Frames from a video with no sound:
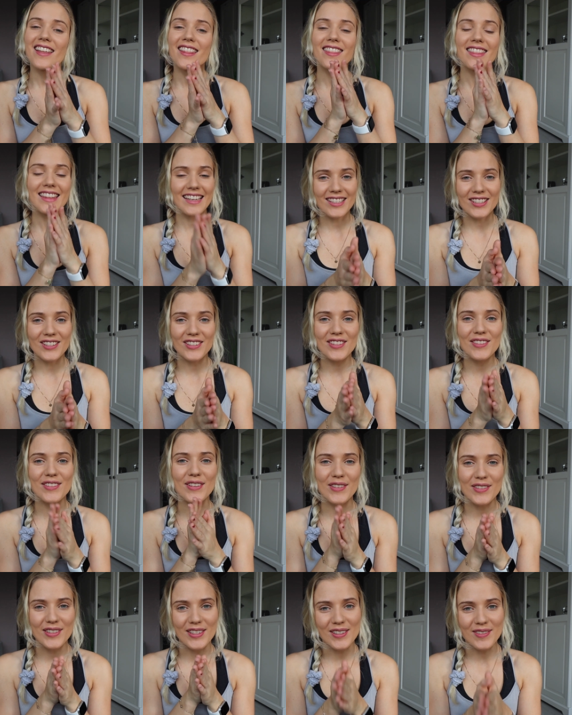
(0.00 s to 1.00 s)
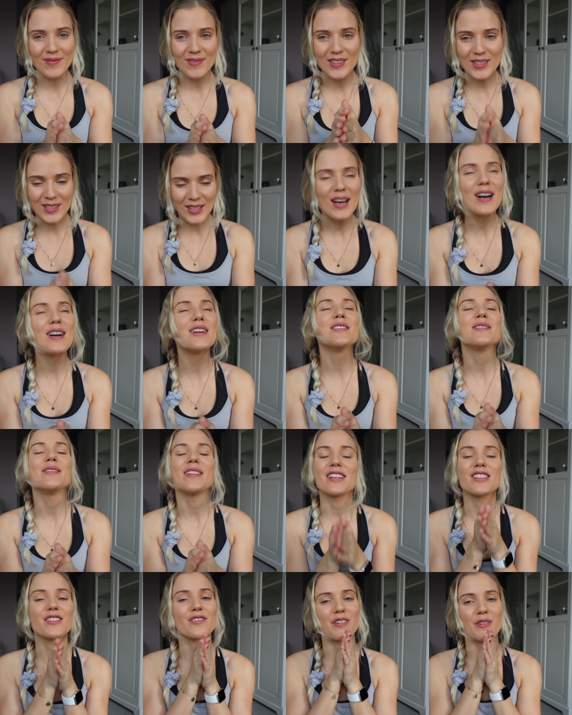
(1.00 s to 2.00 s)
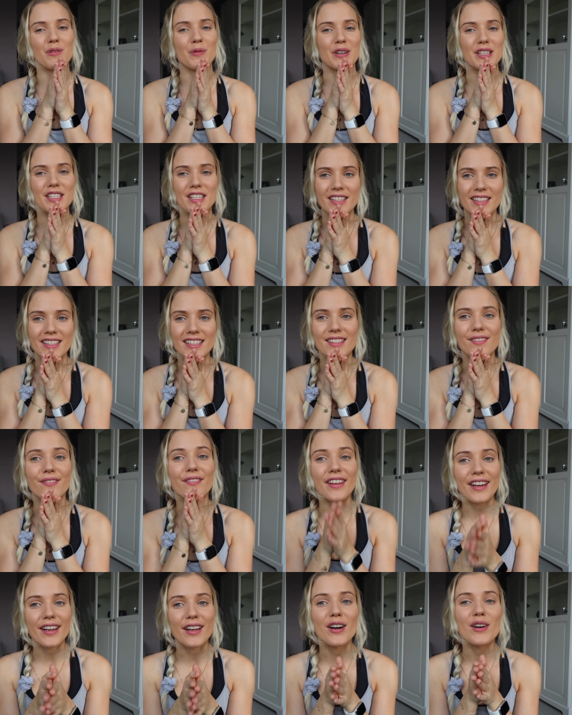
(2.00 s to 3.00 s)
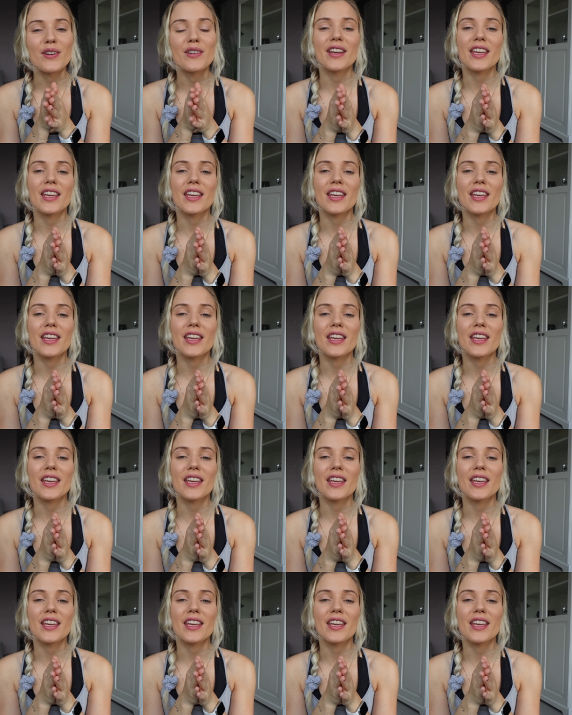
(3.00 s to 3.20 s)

Thank you so, so, so much for watching this video.